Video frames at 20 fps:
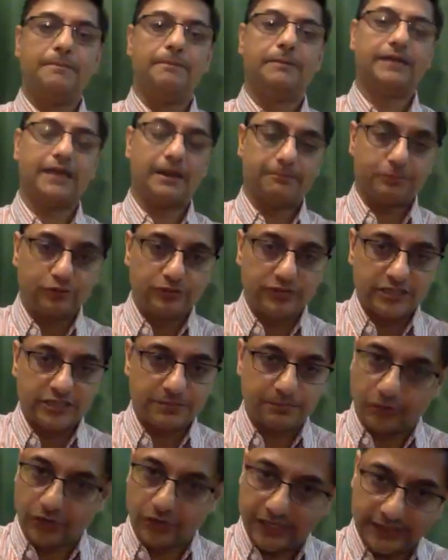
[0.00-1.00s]
But up to this
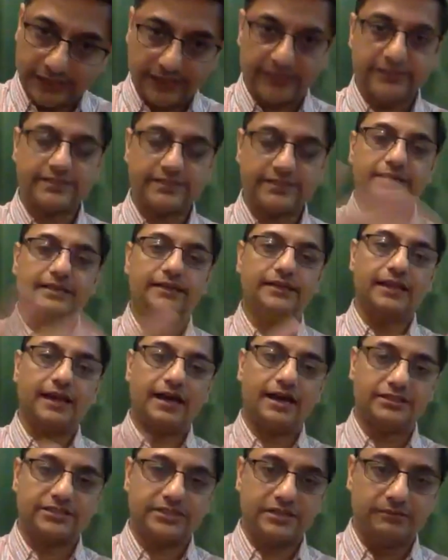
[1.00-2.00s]
point, there is still
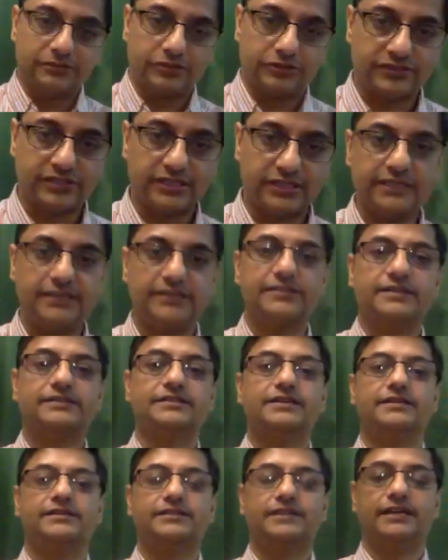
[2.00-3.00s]
large number of cities,
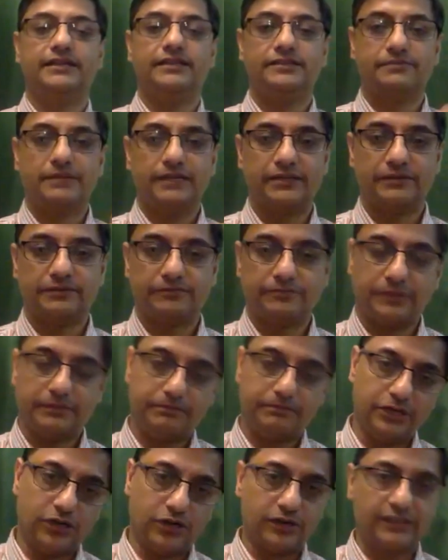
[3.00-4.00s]
etc. And he's been, but
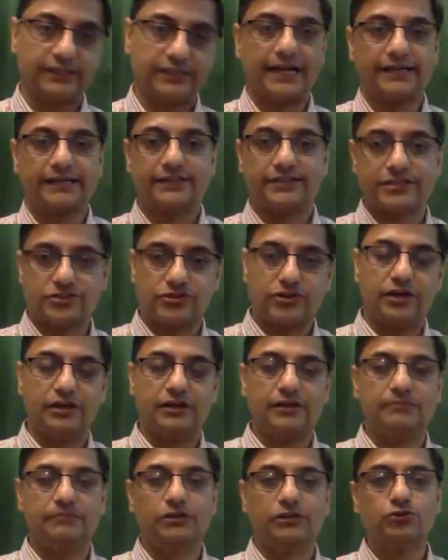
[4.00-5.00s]
beyond that, it is
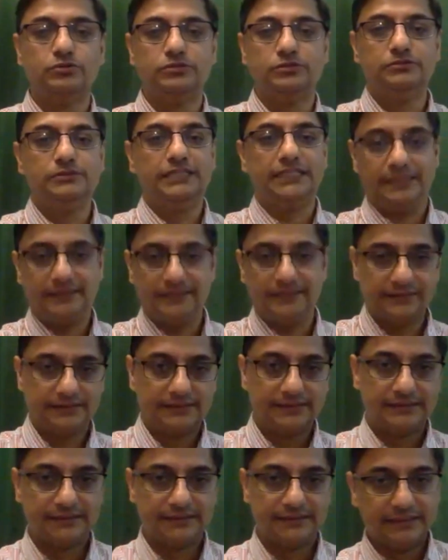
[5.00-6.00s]
all Marubhumi
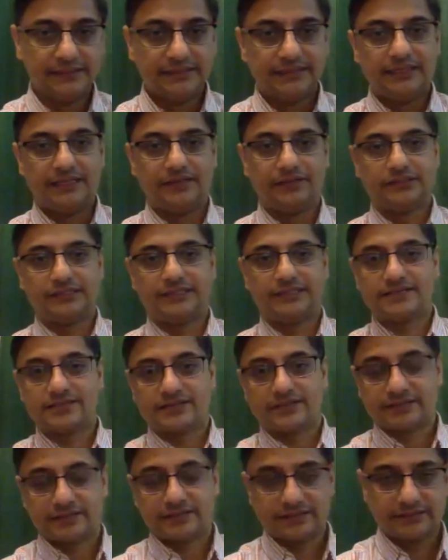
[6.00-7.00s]
or the desert.